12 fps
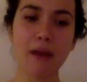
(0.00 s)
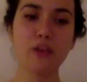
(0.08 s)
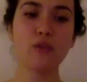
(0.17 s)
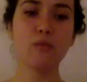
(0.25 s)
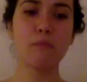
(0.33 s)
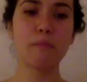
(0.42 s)
And
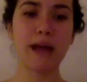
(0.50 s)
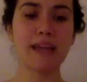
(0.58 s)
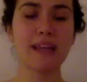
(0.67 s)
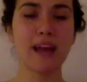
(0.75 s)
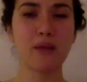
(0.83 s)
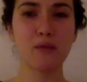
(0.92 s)
you might
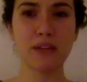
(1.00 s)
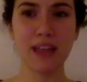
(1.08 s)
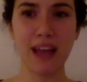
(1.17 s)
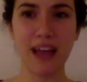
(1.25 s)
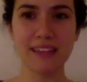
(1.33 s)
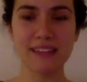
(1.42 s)
not
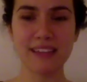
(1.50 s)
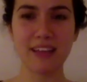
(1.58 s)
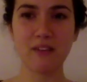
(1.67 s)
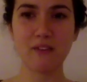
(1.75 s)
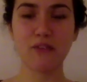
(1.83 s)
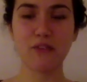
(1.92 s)
realize
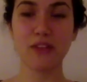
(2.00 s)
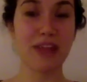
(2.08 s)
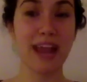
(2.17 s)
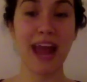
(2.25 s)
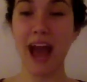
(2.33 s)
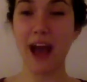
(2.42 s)

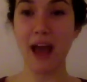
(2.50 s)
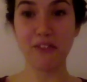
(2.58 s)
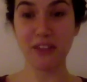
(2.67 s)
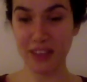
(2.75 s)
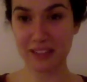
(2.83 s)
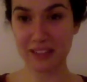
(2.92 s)

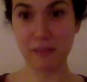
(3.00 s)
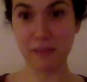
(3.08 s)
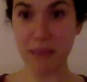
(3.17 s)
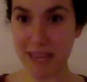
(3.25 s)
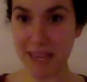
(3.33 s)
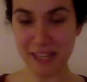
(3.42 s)
everything is
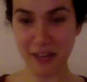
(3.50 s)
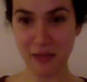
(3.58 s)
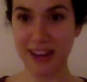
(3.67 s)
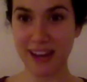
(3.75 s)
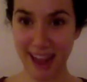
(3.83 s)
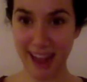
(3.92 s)
amazing
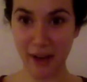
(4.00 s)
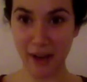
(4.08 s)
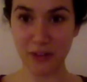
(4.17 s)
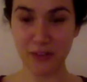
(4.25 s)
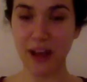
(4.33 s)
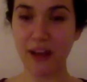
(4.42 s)
right now.
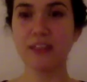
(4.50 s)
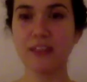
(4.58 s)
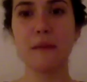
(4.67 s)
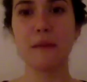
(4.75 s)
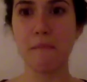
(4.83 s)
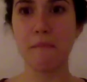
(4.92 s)
You're not
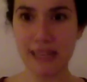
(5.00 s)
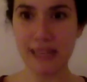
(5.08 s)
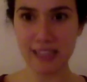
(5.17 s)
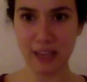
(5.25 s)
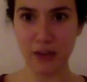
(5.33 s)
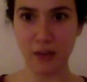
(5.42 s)
feeling
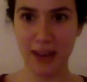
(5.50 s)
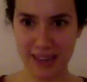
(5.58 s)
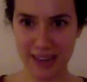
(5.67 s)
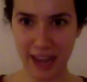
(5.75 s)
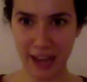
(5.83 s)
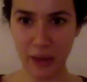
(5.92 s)
amazing right
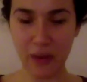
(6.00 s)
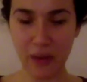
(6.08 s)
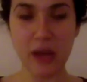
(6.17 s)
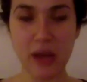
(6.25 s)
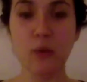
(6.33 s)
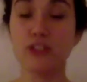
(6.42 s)
now,
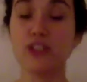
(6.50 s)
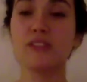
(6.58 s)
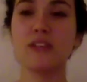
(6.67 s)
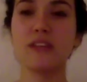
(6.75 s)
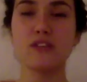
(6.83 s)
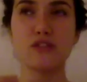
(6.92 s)
which
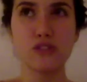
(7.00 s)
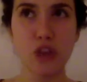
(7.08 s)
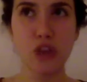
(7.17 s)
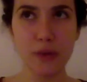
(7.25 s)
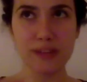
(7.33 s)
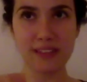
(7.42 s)
is
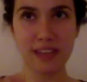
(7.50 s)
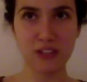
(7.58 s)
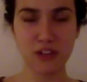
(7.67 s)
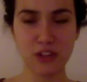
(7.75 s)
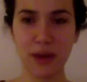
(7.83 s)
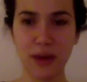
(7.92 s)
so
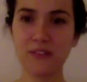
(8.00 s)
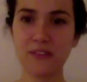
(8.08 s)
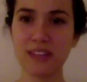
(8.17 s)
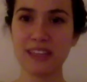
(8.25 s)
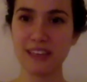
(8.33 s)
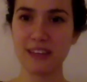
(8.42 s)
essential. You have
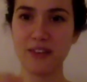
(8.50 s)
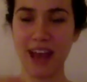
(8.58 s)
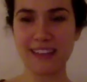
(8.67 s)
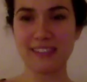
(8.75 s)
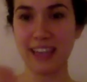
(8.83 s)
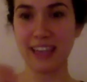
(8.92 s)
to live
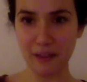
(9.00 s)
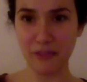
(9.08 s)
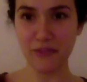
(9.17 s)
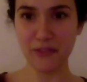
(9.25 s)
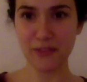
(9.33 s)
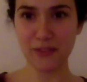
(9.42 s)
as if
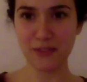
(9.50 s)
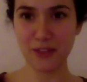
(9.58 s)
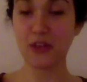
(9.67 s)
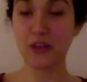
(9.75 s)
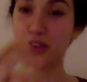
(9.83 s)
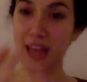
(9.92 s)
to
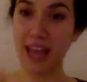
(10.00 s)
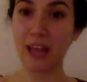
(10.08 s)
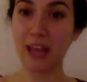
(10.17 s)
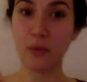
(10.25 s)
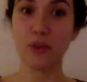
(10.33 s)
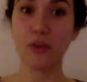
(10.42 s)

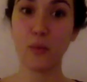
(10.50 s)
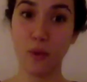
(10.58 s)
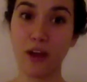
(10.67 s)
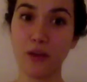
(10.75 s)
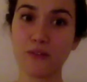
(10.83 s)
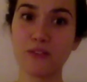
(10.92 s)
create what you
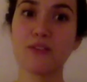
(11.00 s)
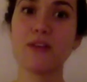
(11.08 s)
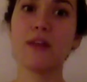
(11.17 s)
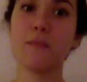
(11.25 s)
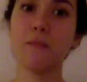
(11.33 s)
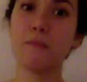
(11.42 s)
want. You have to
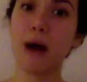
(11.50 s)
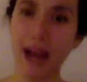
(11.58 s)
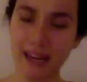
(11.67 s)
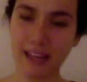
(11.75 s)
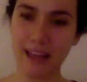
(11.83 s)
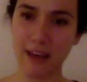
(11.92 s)

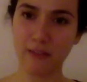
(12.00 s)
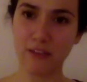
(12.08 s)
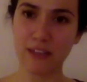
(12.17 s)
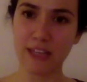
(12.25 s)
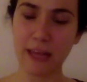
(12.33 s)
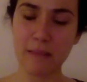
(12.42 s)
embody that
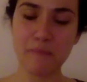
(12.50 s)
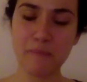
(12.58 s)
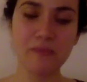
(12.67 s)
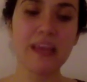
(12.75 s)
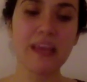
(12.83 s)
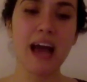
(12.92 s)
feeling.
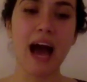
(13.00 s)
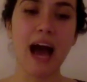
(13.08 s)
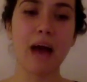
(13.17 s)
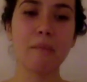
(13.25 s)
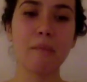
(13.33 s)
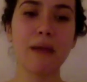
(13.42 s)

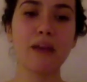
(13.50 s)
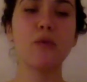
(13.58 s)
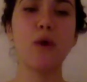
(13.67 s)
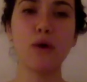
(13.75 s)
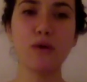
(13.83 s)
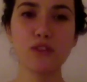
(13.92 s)
And you
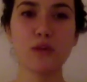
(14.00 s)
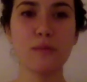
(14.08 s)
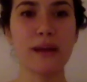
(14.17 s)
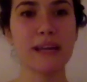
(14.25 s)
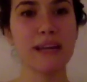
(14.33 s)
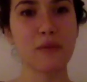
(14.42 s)
also
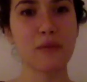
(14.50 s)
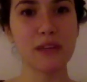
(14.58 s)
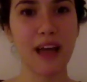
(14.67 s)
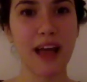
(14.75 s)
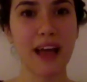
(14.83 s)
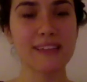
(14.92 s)
might not
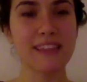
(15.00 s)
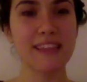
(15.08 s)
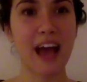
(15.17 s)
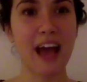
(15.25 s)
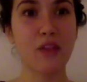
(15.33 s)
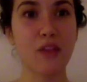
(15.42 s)
realize
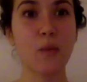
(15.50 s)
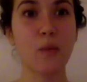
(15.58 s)
that the